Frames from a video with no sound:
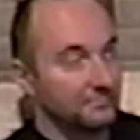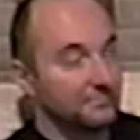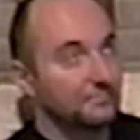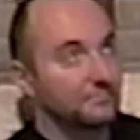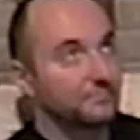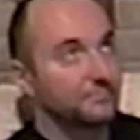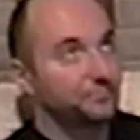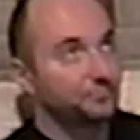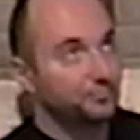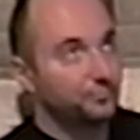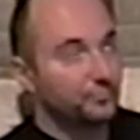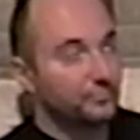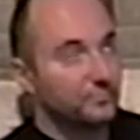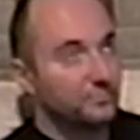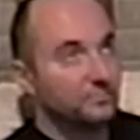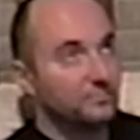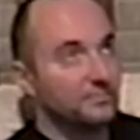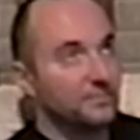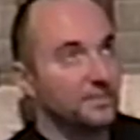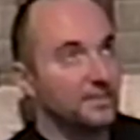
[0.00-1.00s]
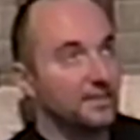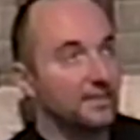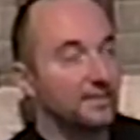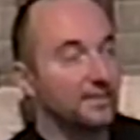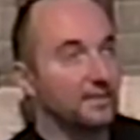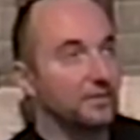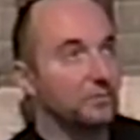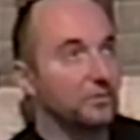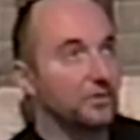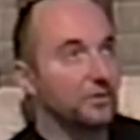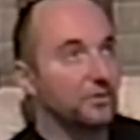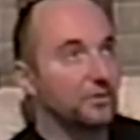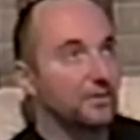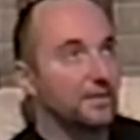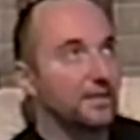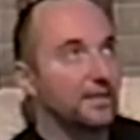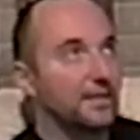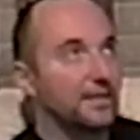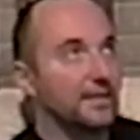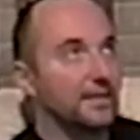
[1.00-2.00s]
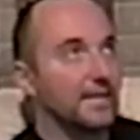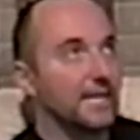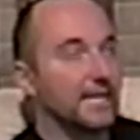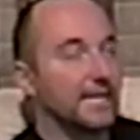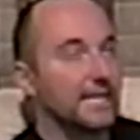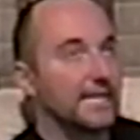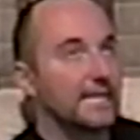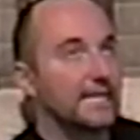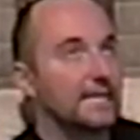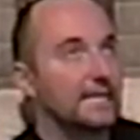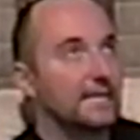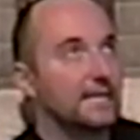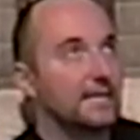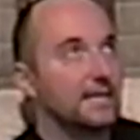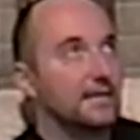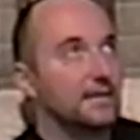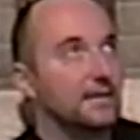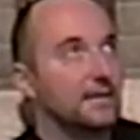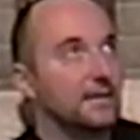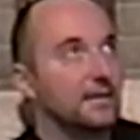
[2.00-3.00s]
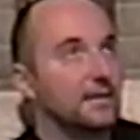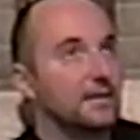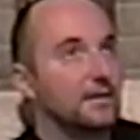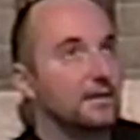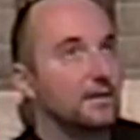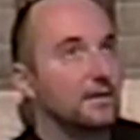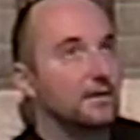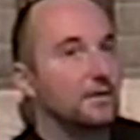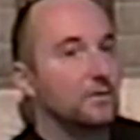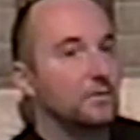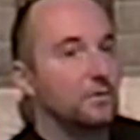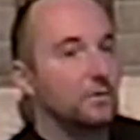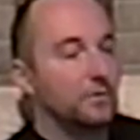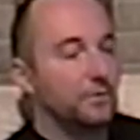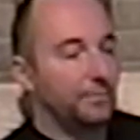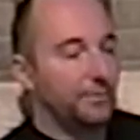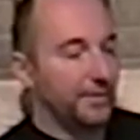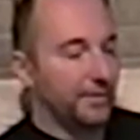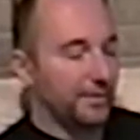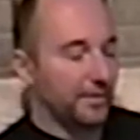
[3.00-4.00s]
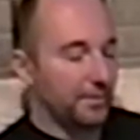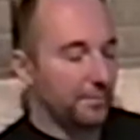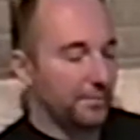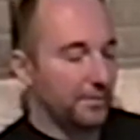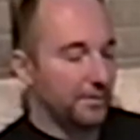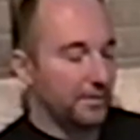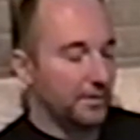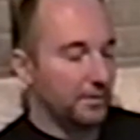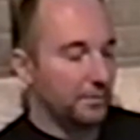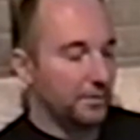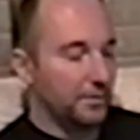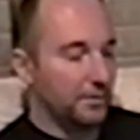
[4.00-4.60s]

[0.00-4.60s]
Mm -hmm. Let's see, with OCD, like oh, it would be something